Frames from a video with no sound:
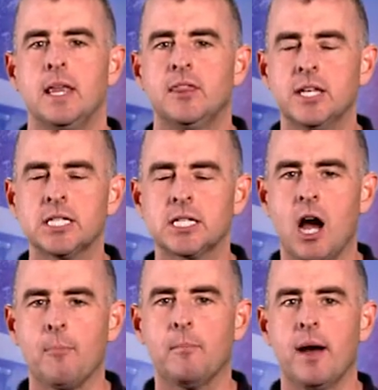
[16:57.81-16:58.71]
This
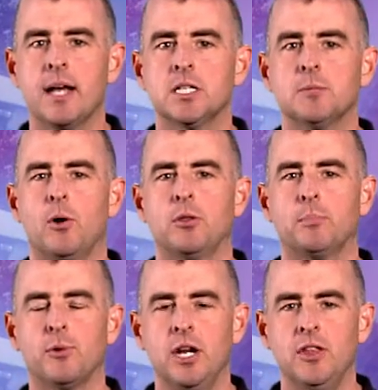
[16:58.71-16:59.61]
compromises both
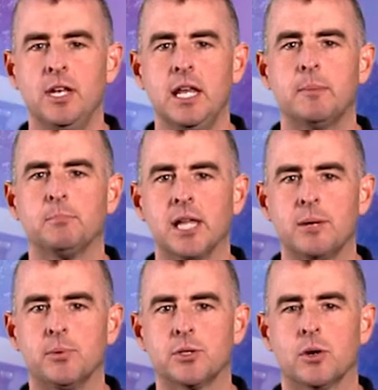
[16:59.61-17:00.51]
breathing and
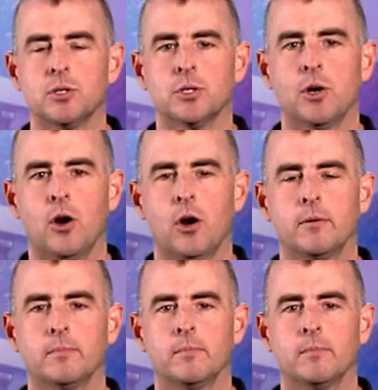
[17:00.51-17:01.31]
blood return to the heart.